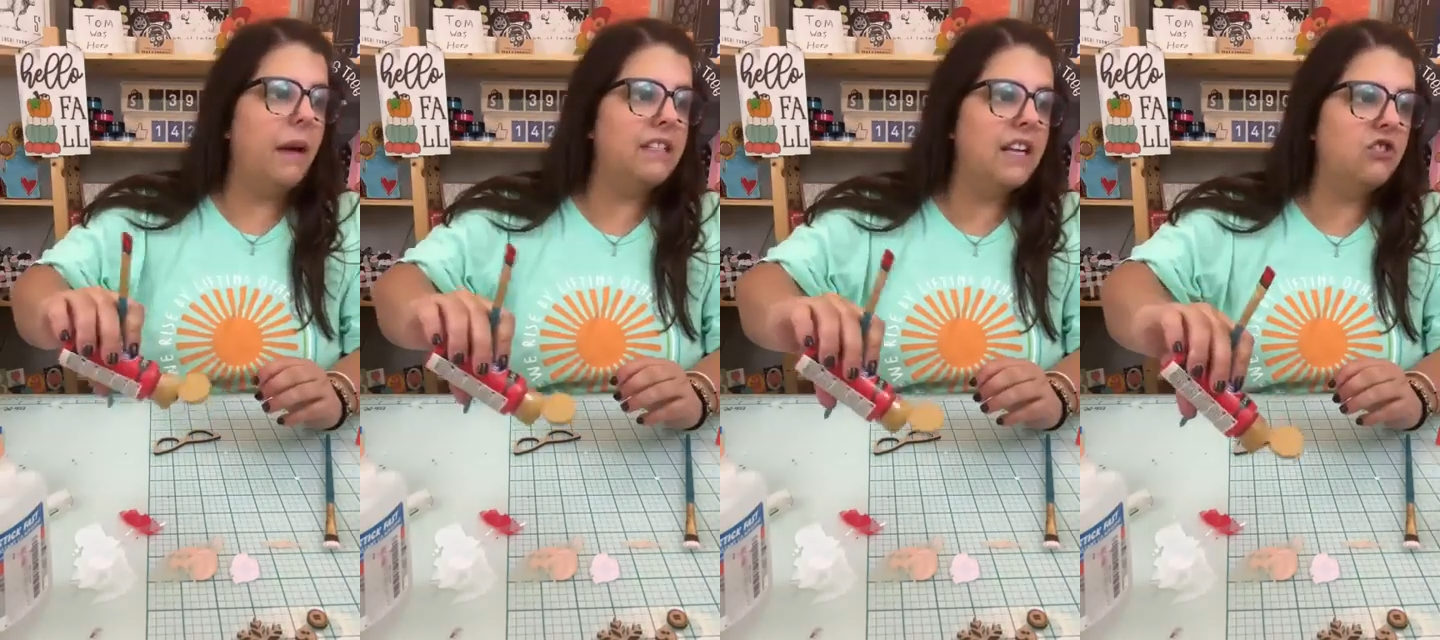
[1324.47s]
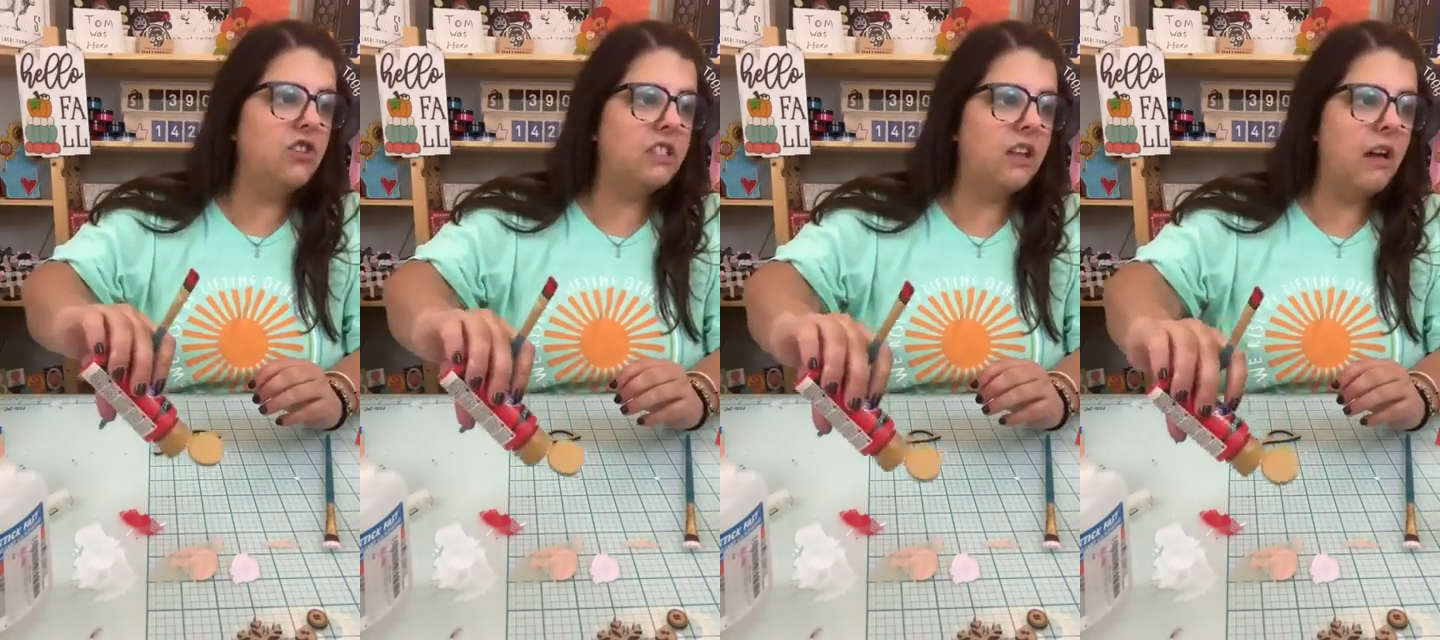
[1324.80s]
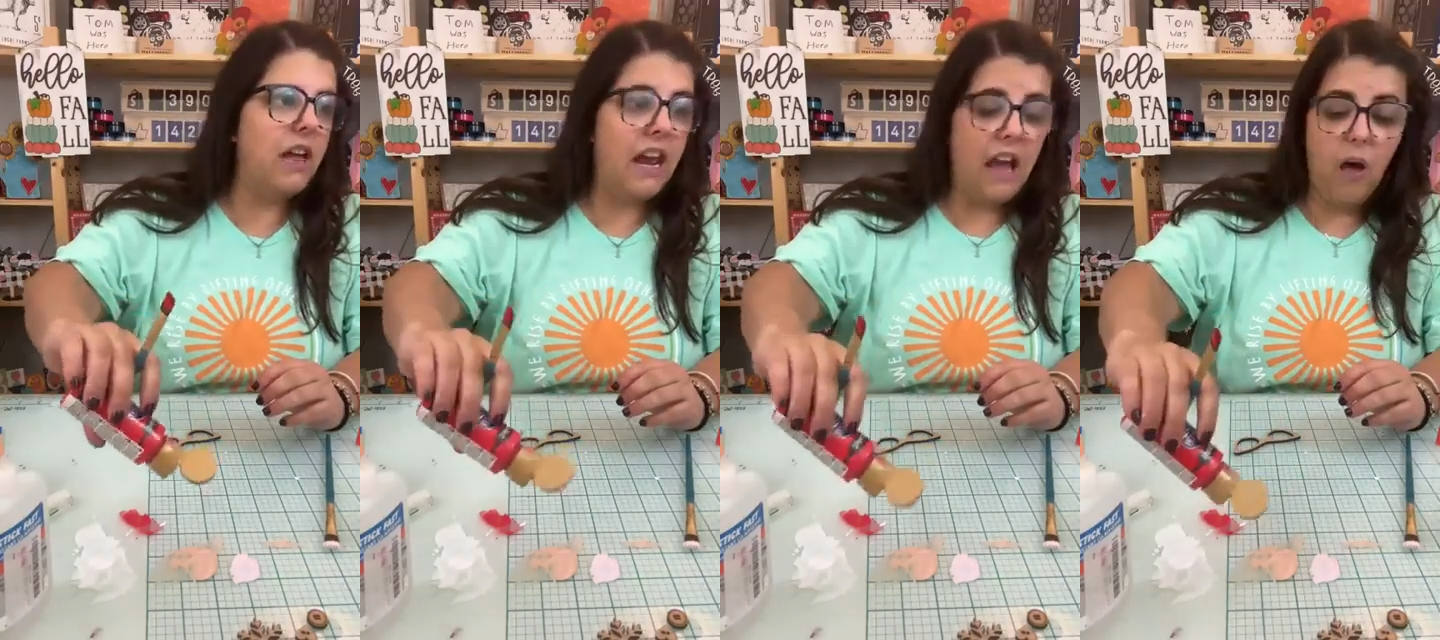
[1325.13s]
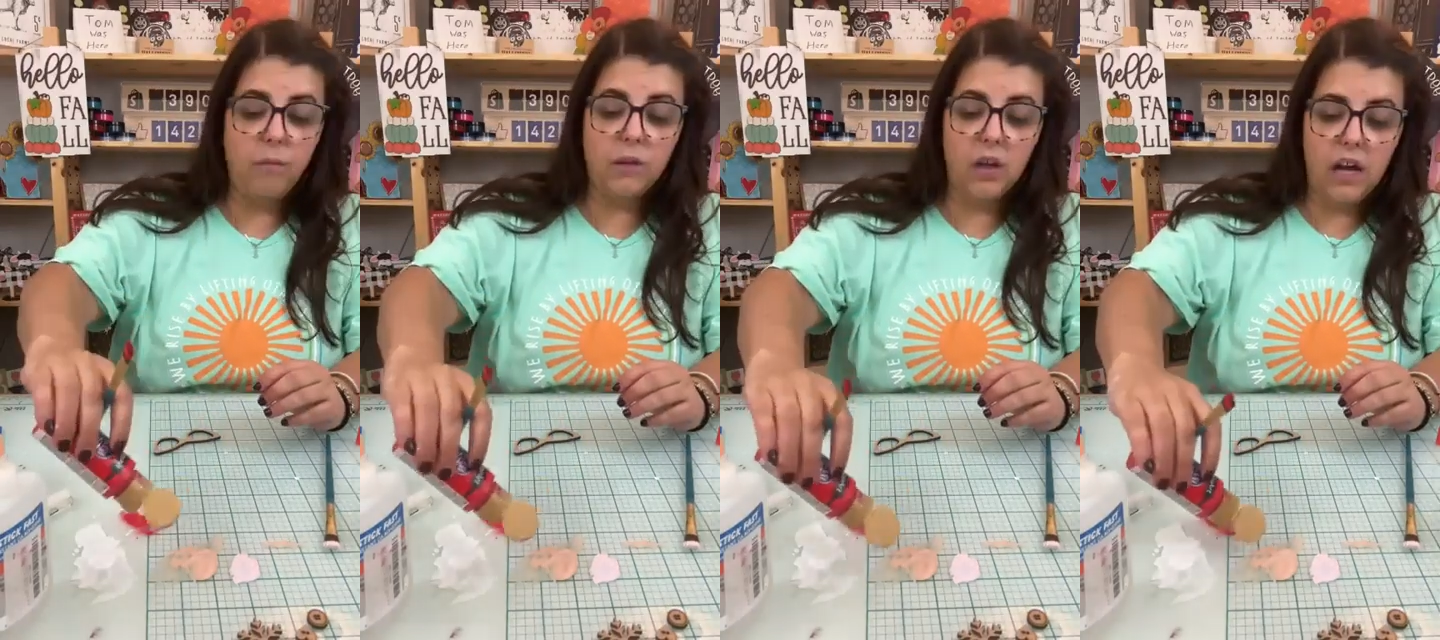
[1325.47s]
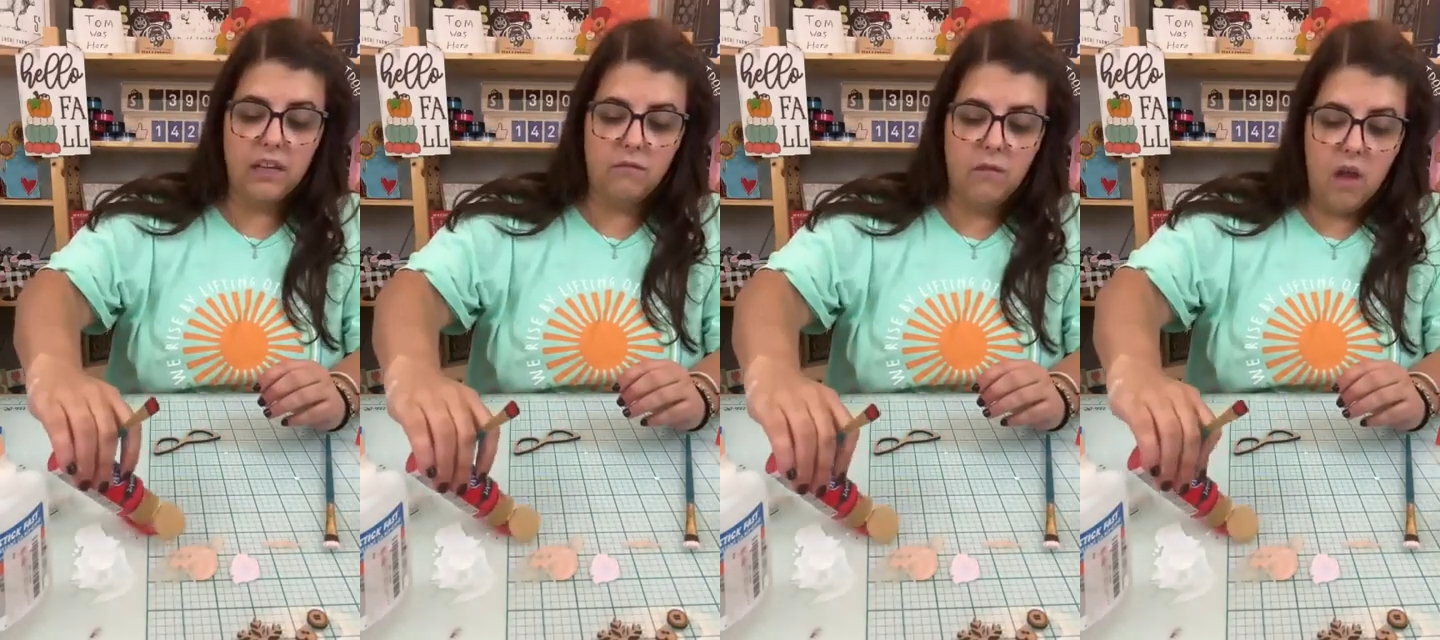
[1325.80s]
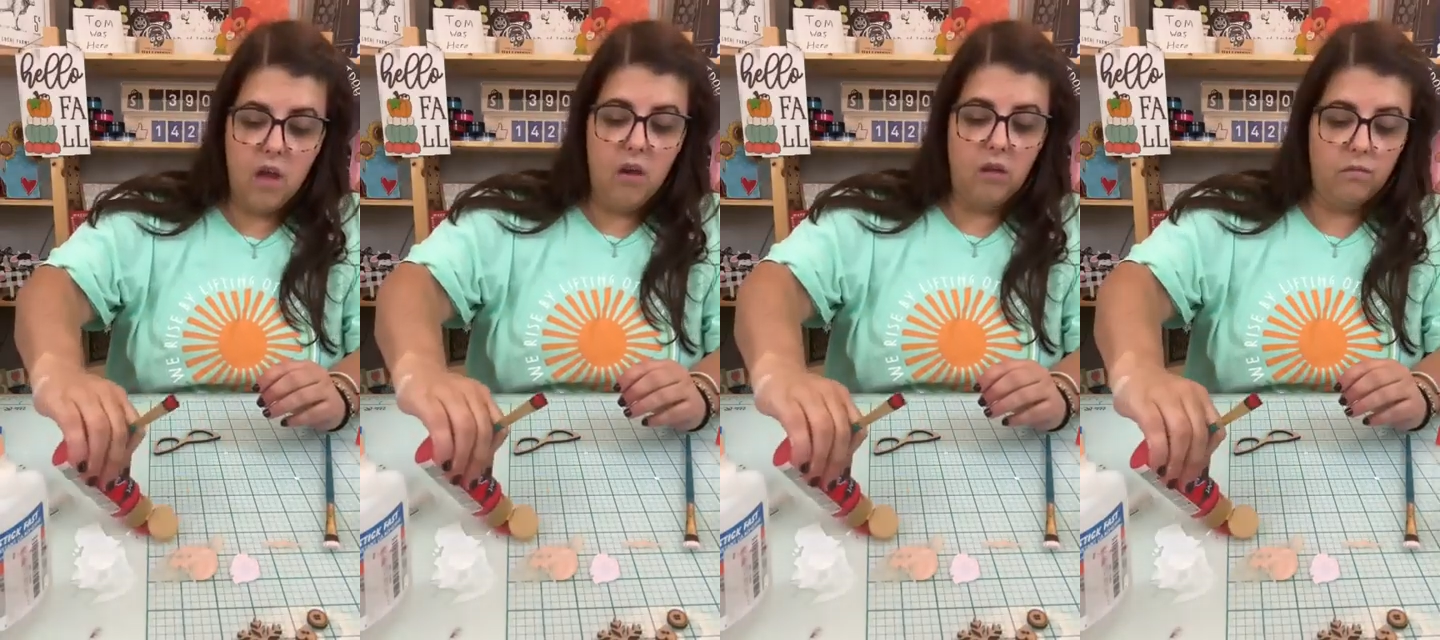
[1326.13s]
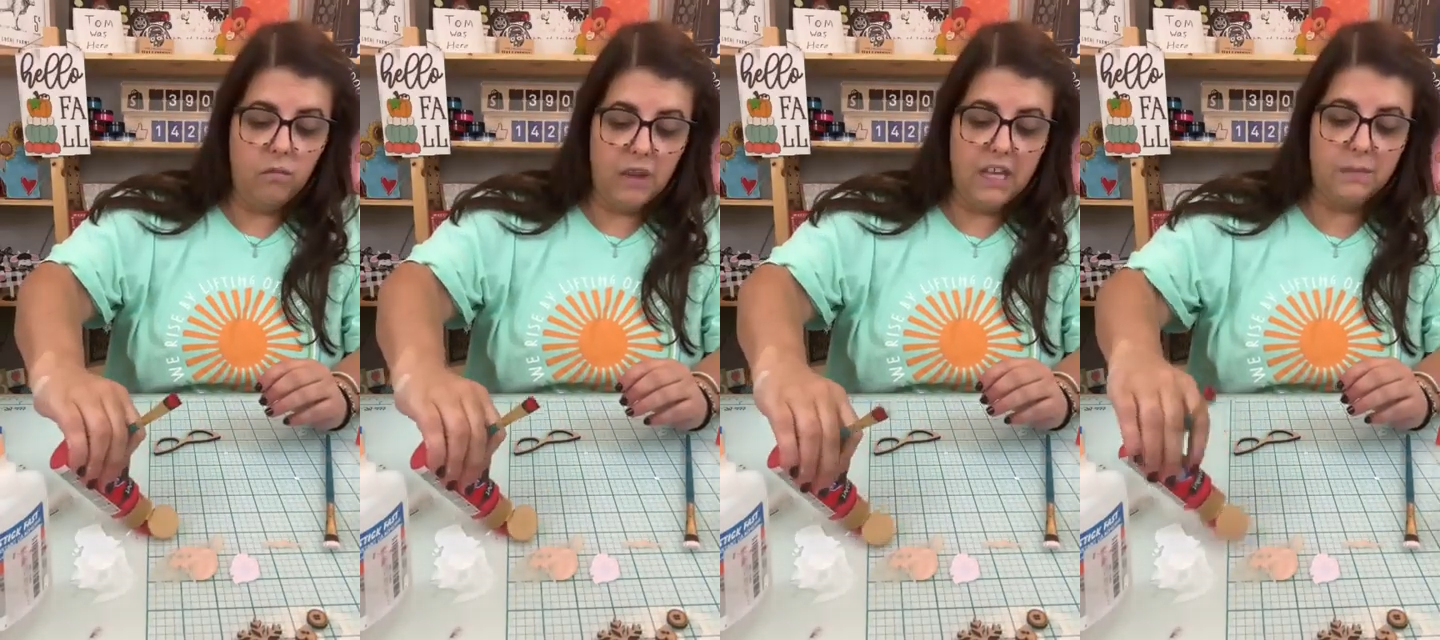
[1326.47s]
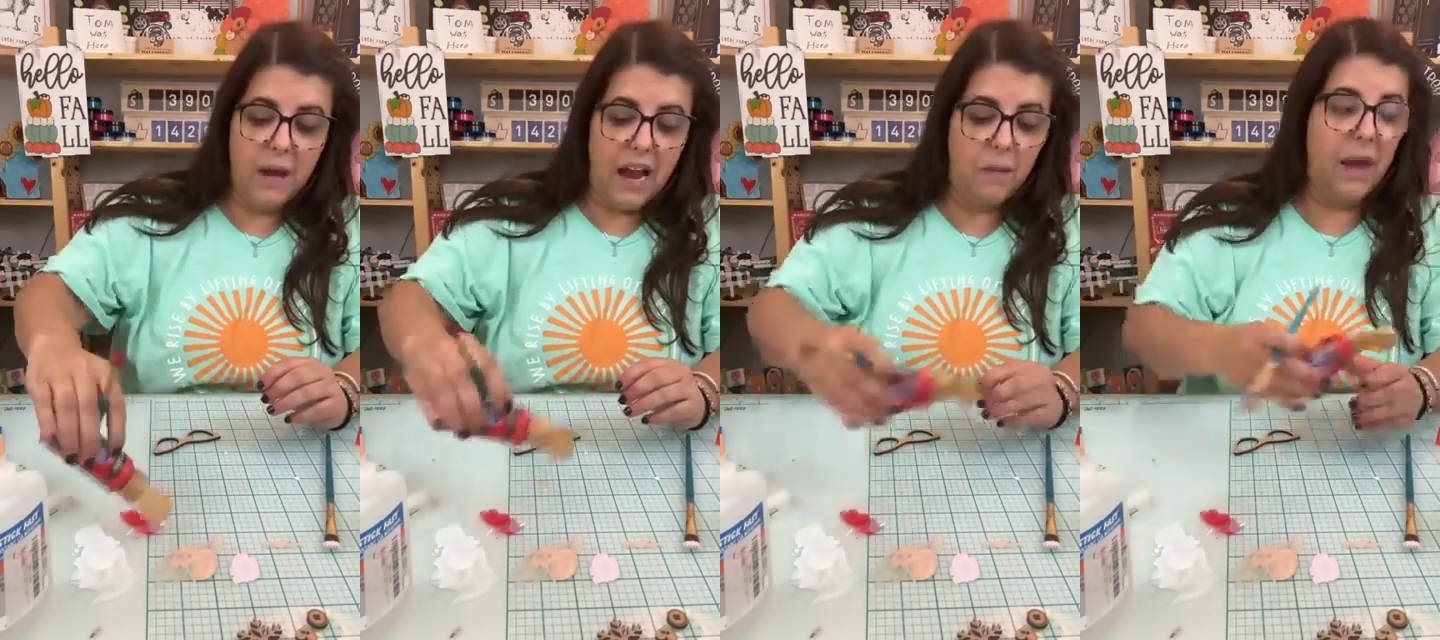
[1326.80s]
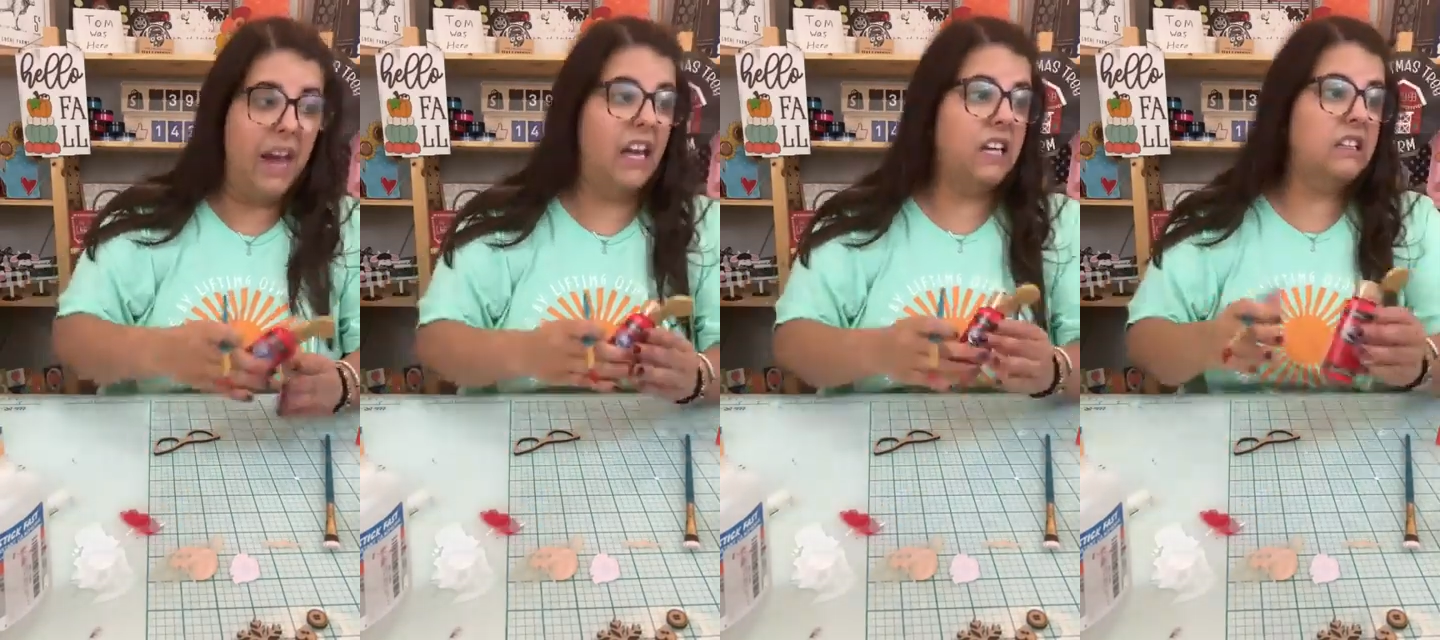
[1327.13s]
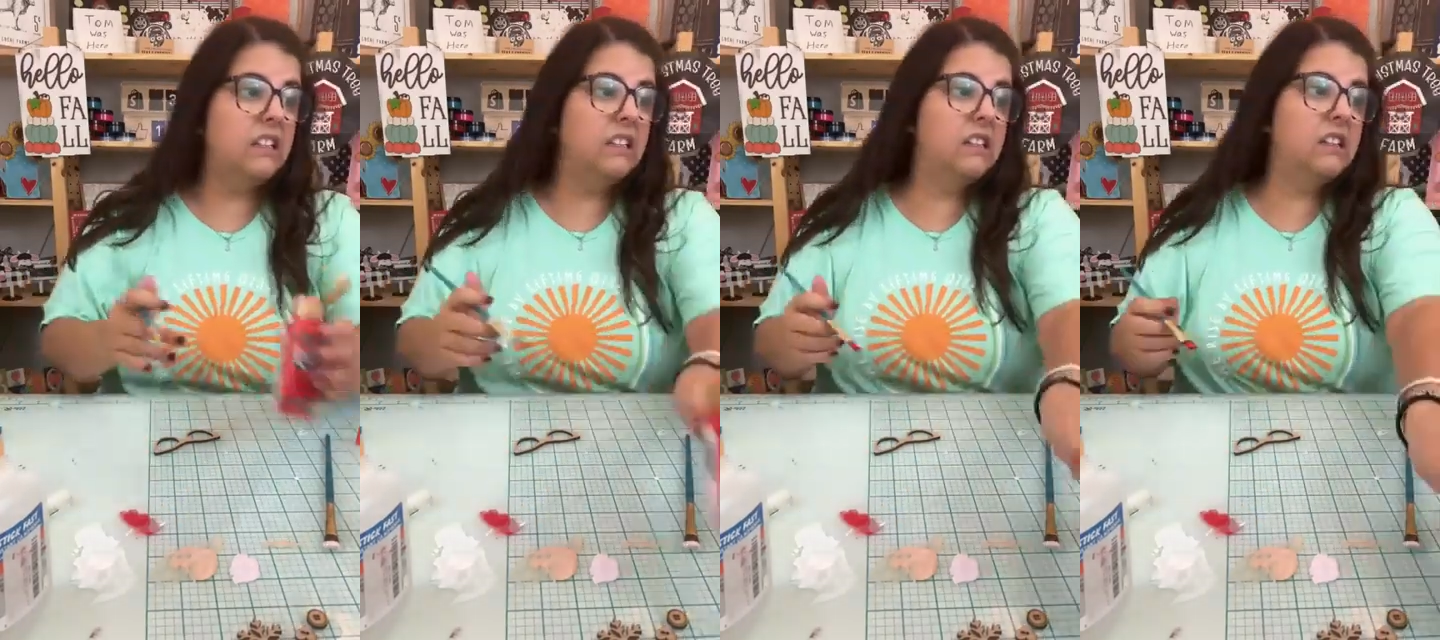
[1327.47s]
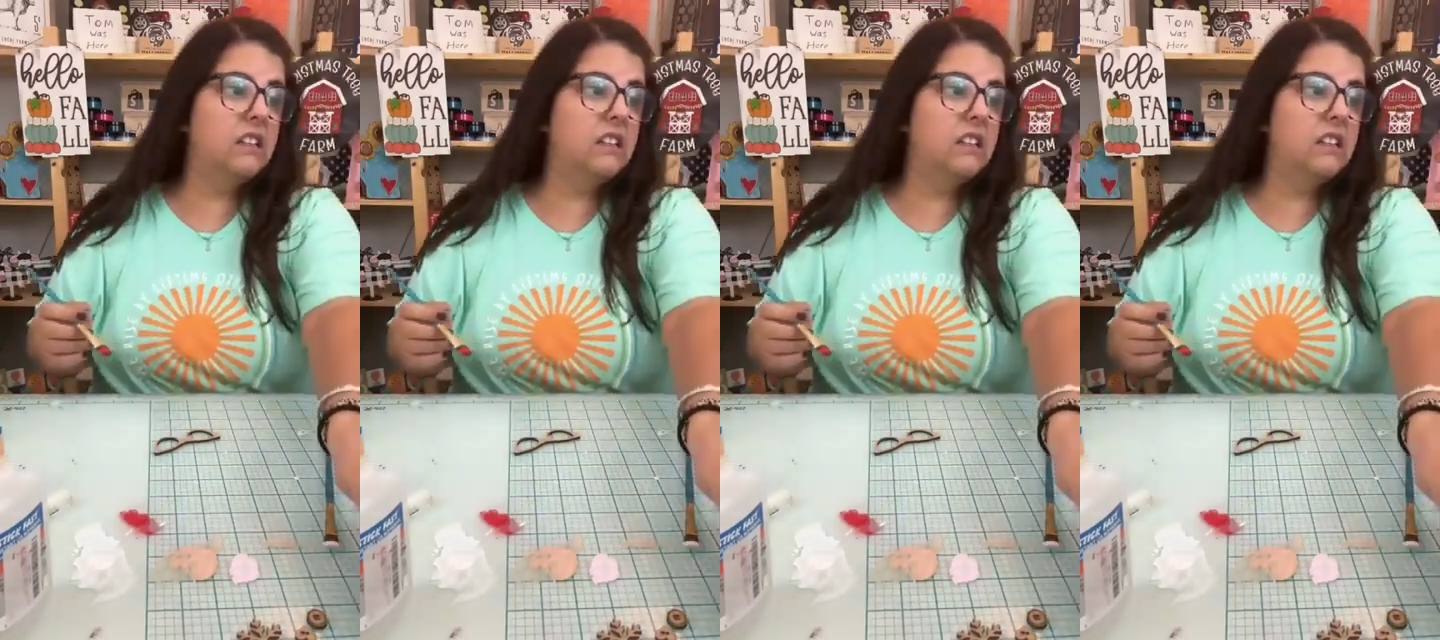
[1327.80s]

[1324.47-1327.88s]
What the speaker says: My son and it helped a lot with his back pain.